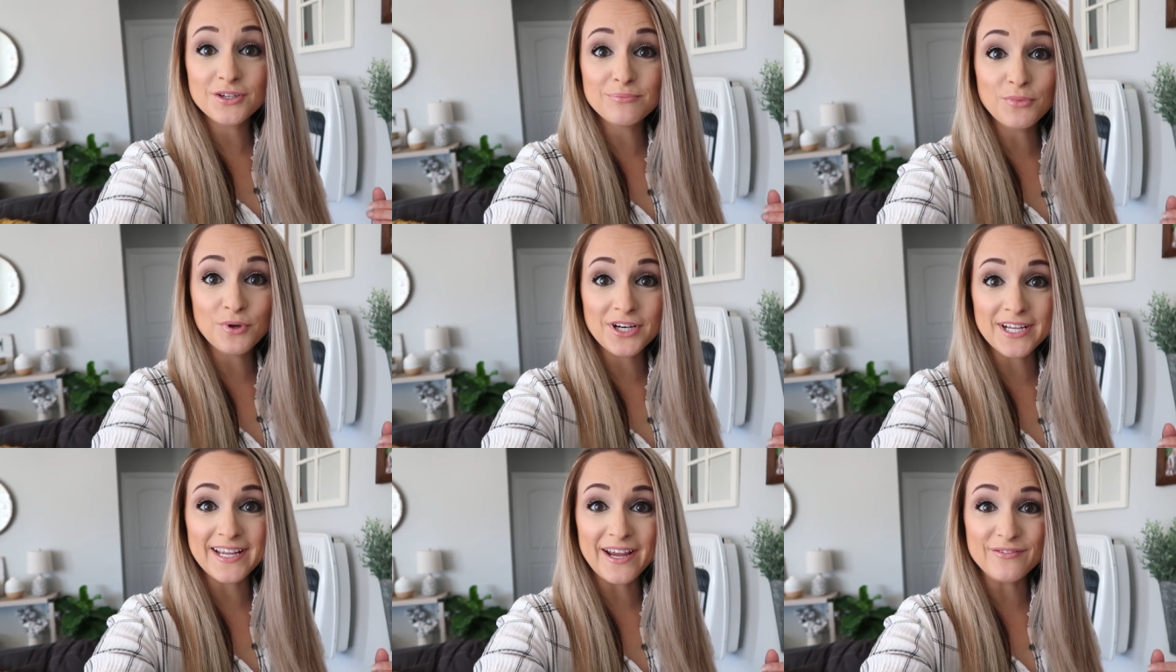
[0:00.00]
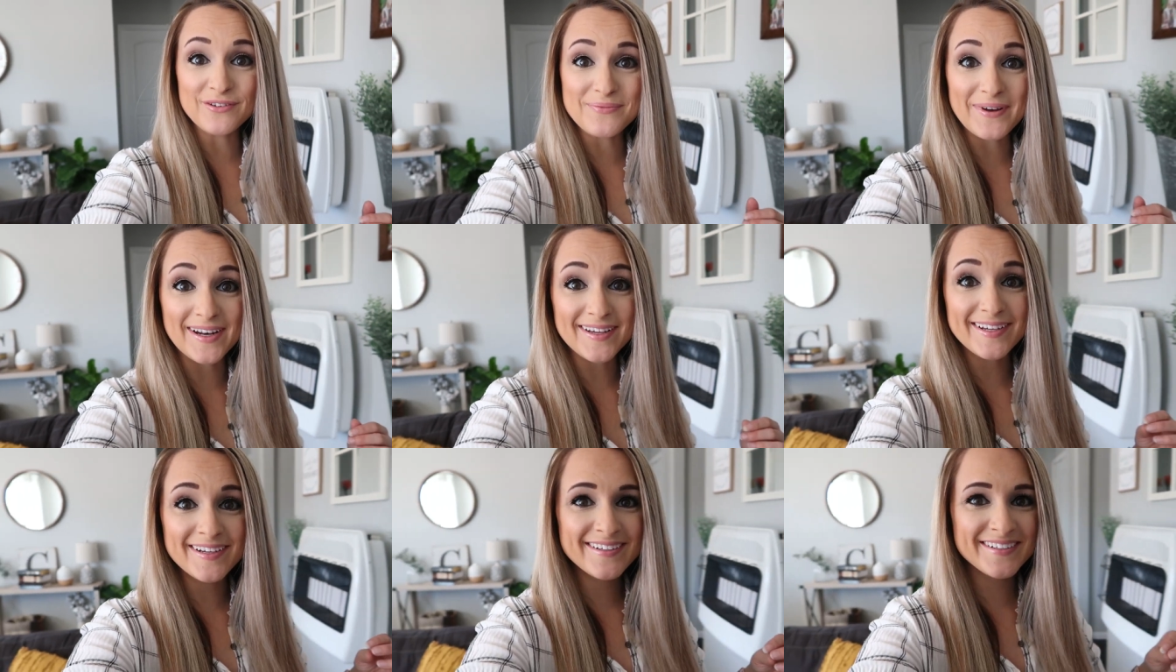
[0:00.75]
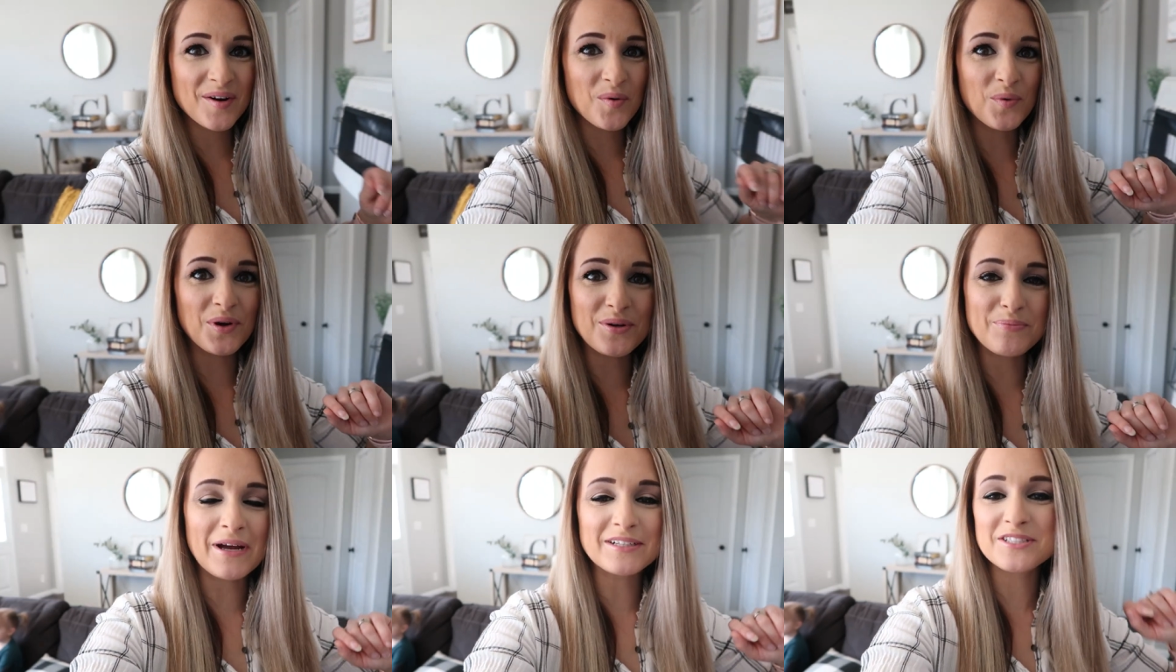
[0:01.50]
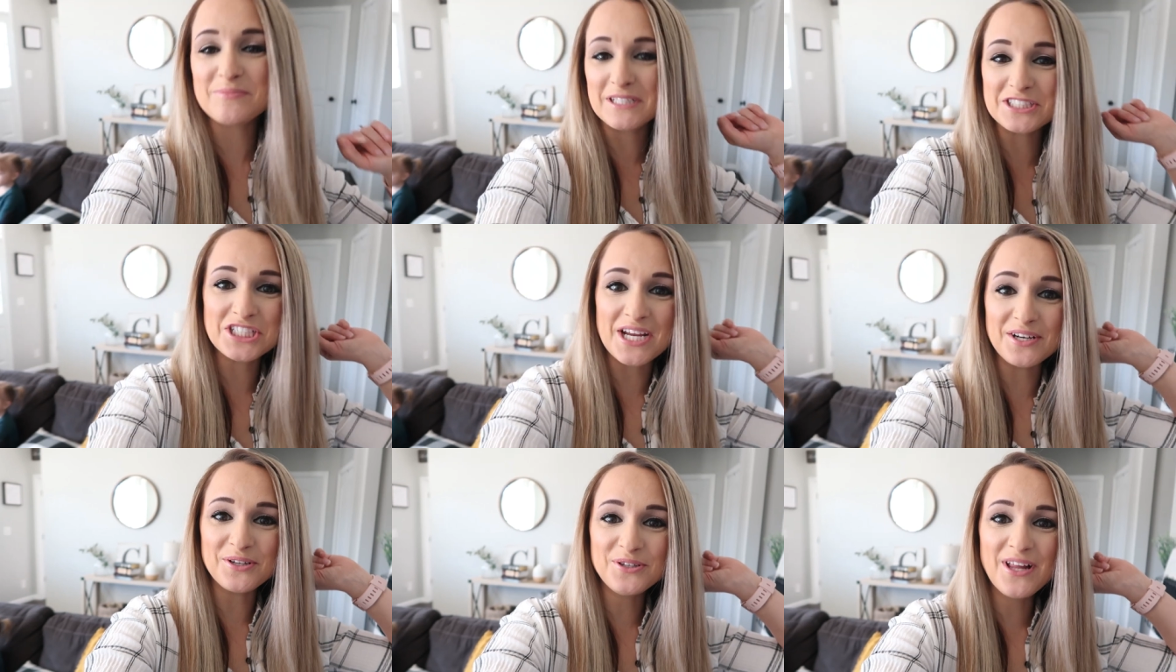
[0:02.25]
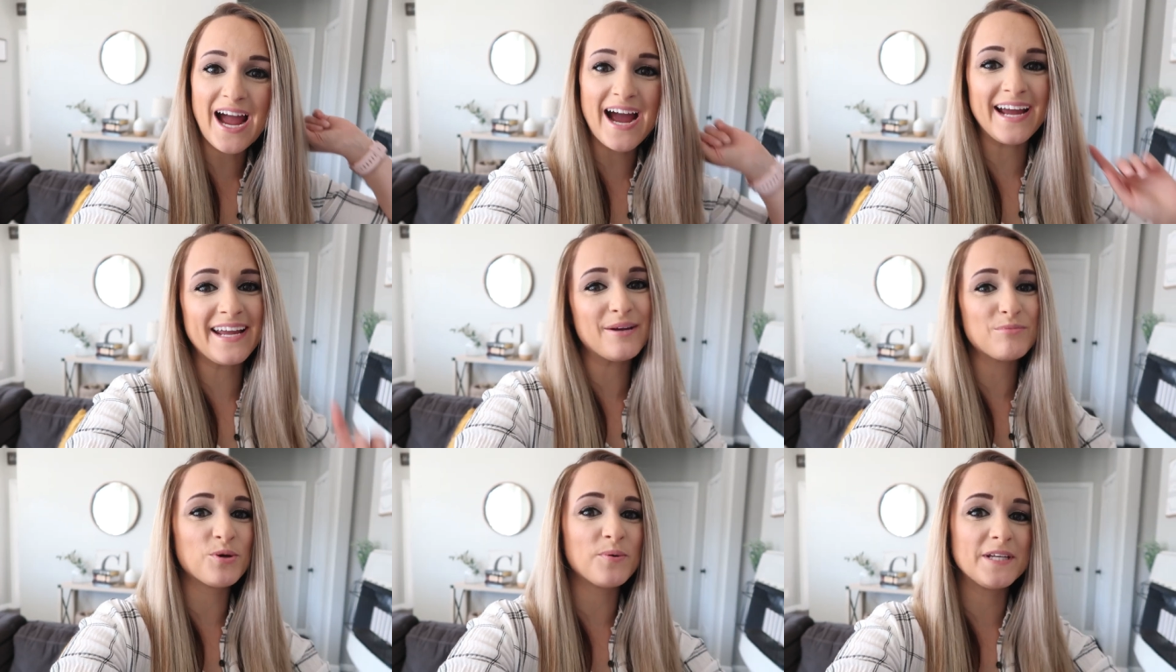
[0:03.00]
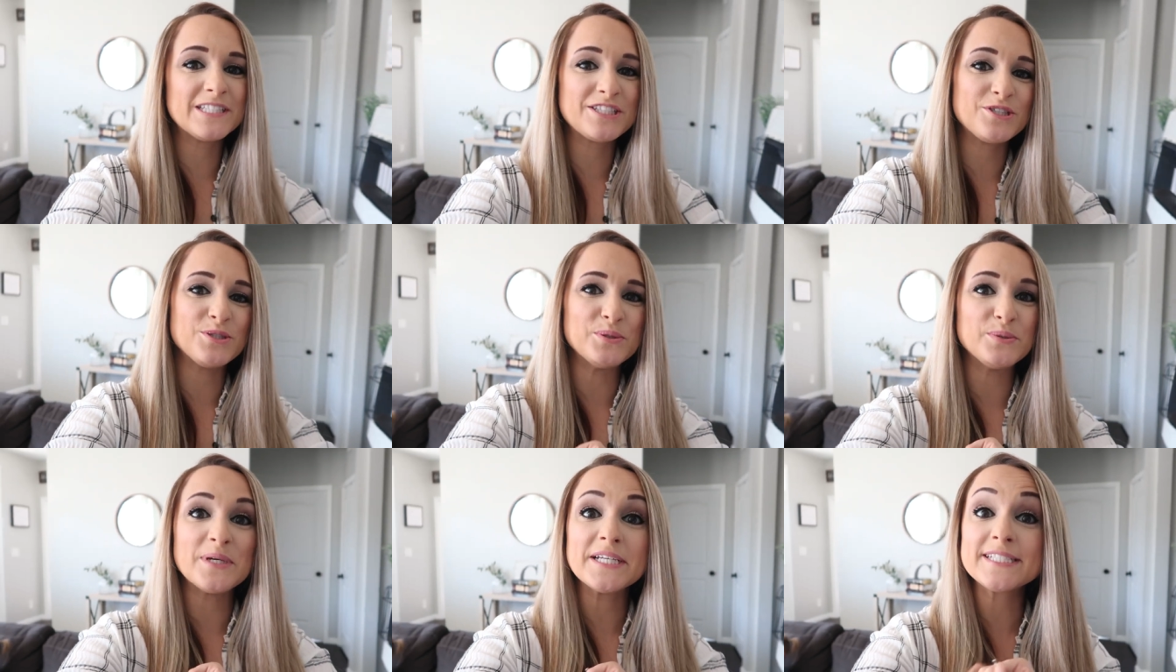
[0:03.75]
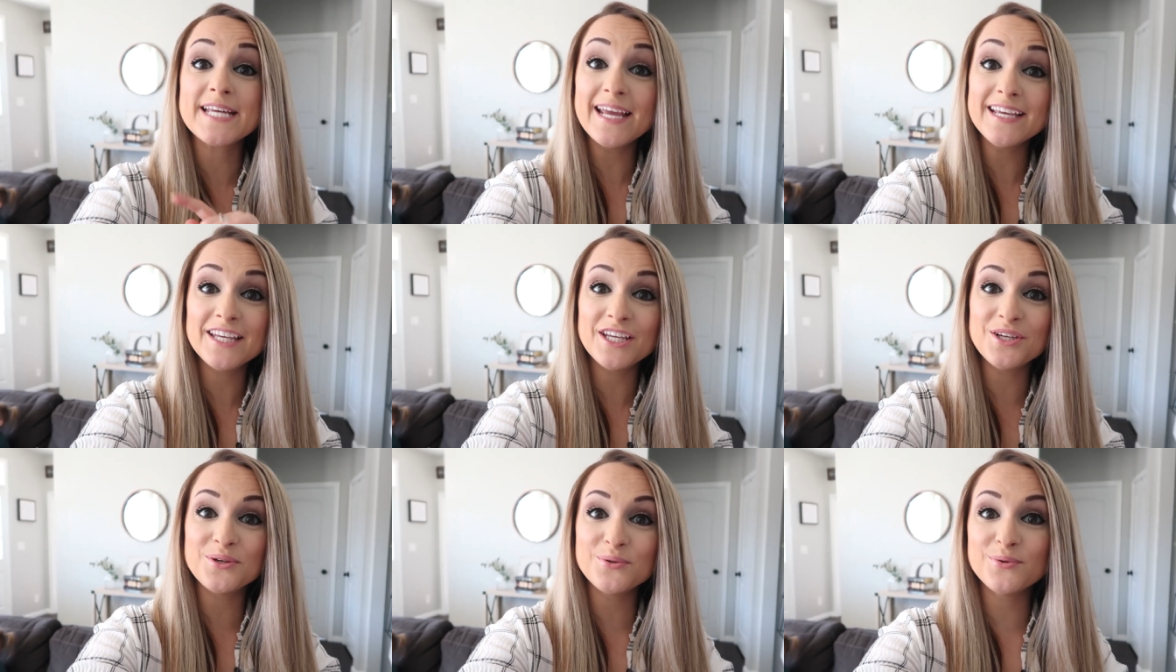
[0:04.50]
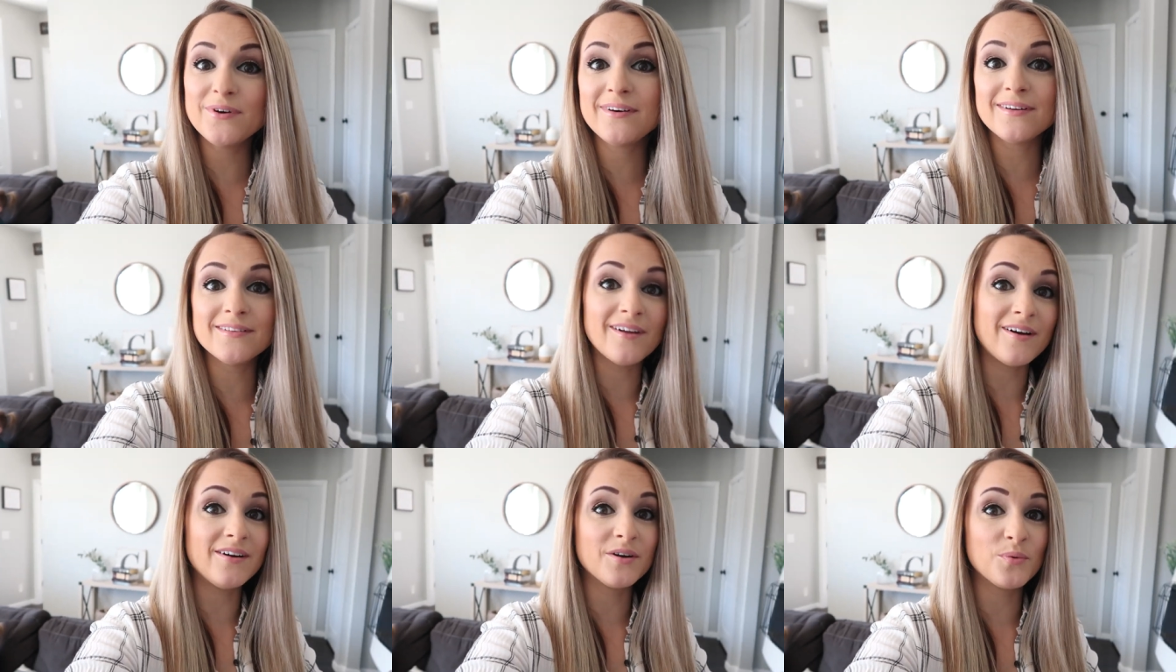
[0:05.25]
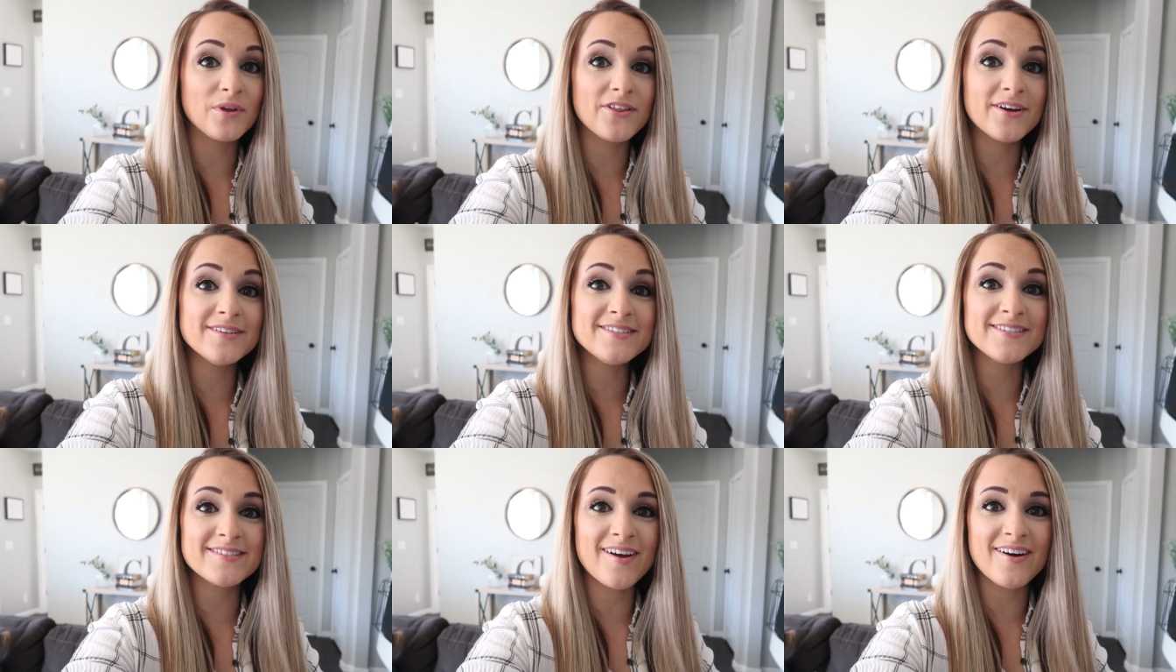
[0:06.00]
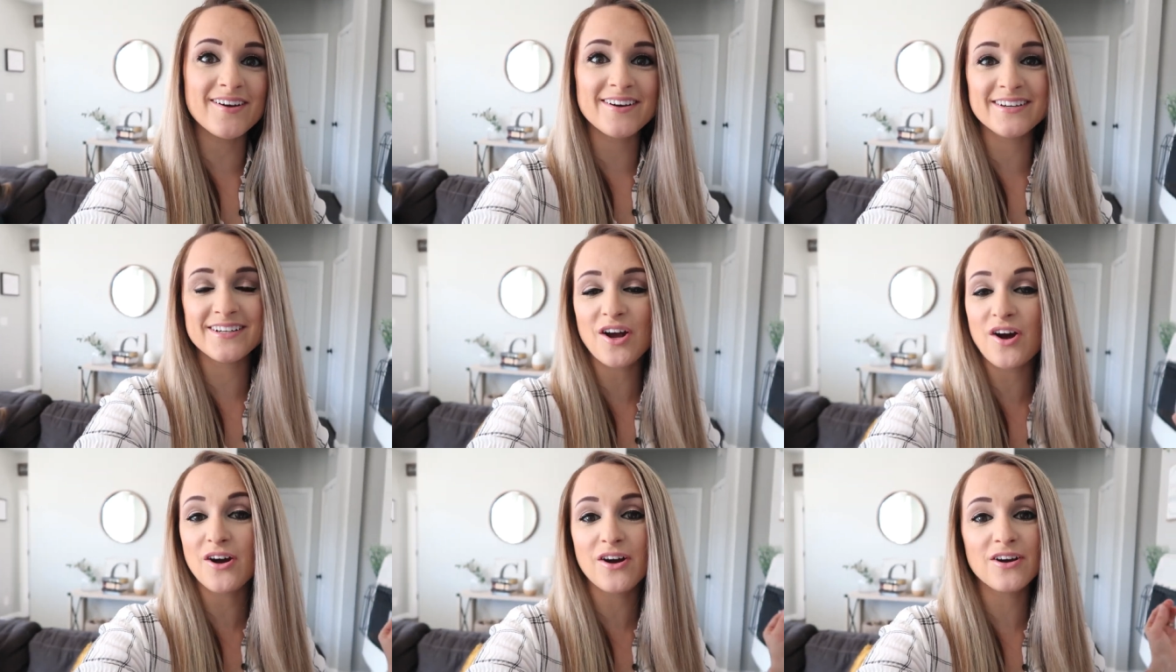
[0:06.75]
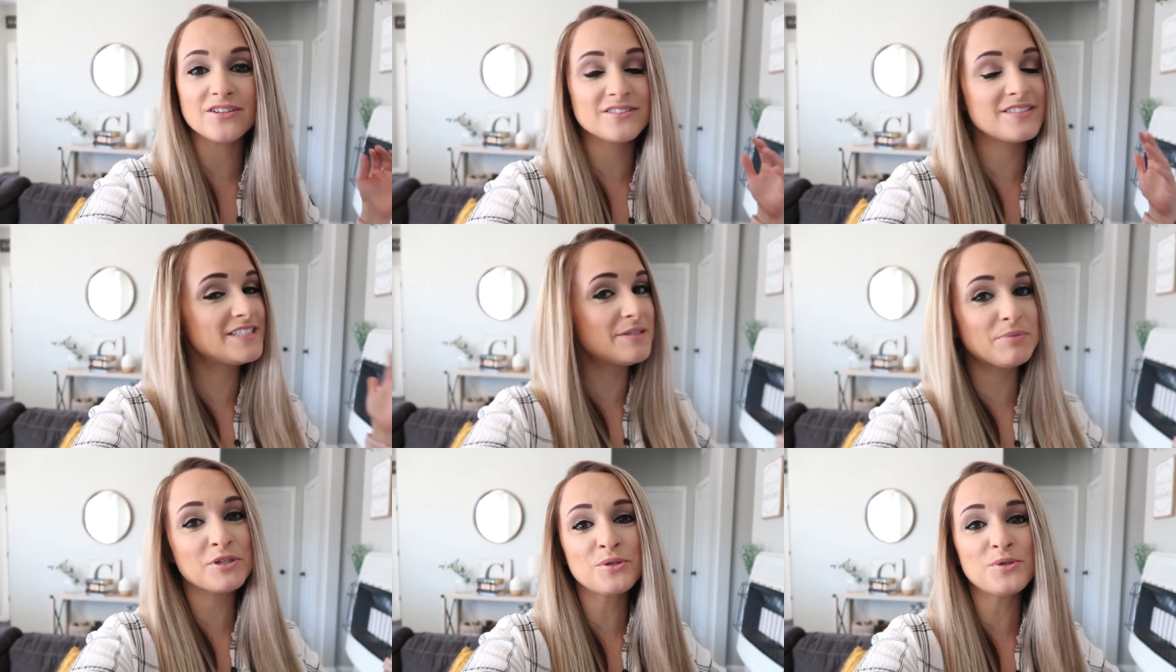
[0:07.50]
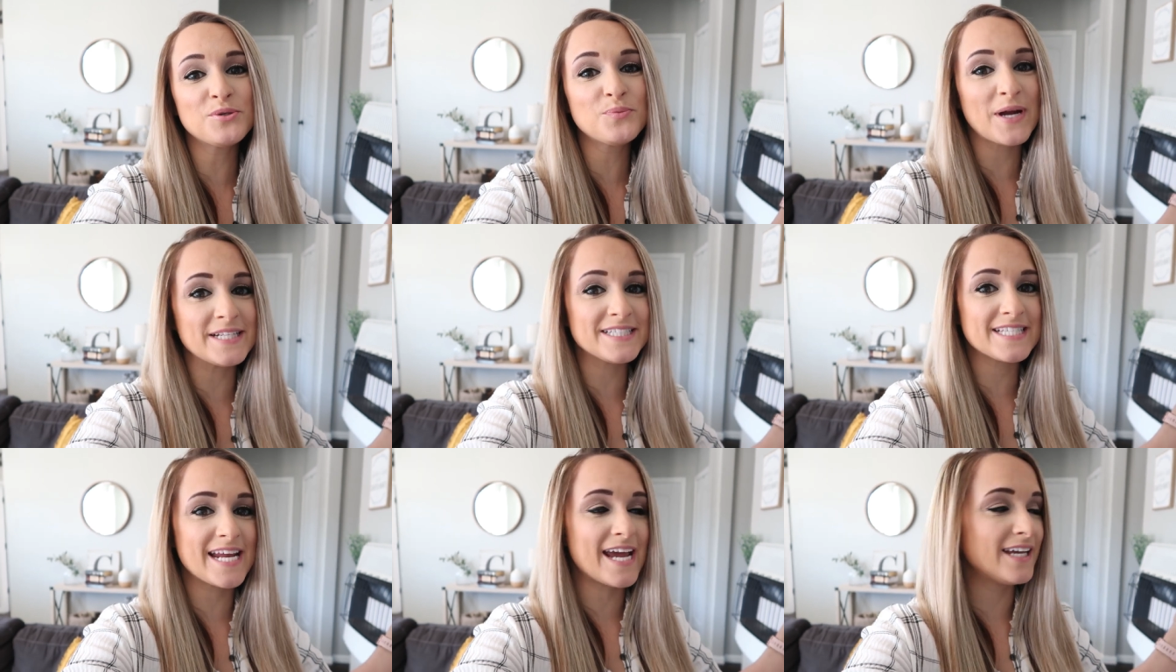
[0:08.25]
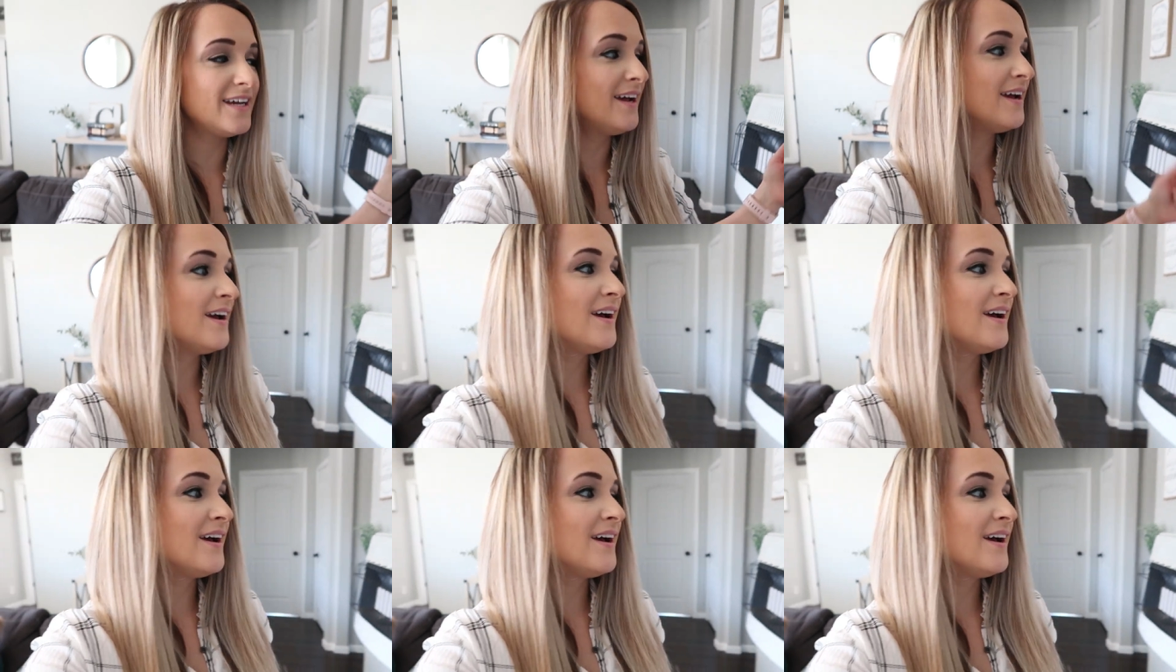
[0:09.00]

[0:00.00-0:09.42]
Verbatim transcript: Good morning, everybody. Welcome back to my channel. I am going to take you along with us on our typical Wednesday.